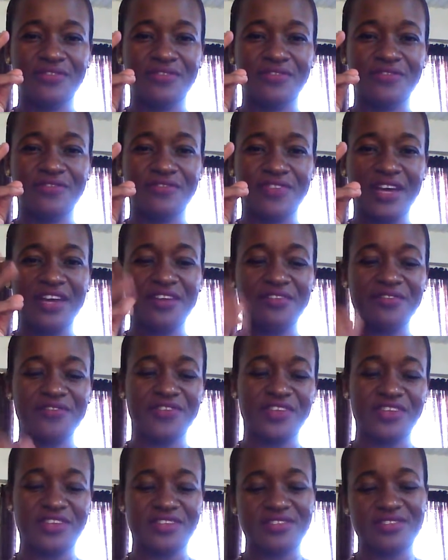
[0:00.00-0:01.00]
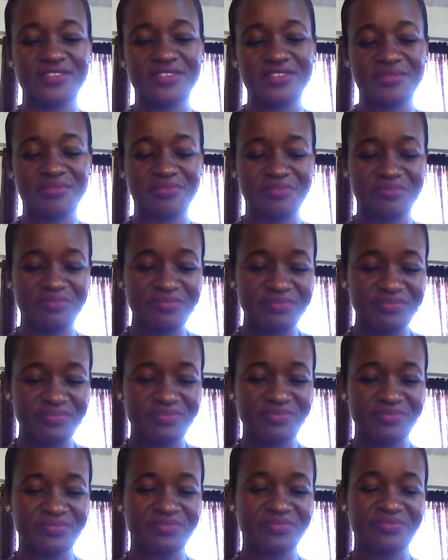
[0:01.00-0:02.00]
5 things
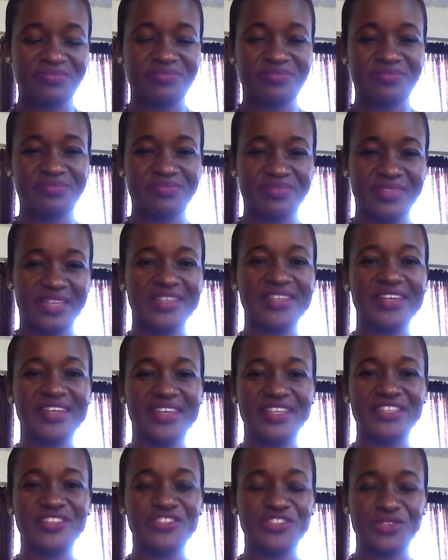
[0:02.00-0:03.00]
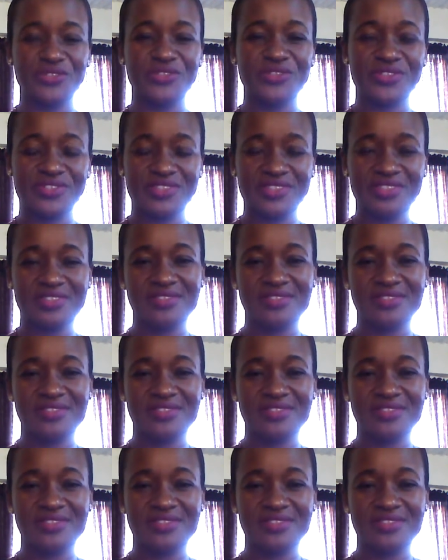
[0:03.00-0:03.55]
that I just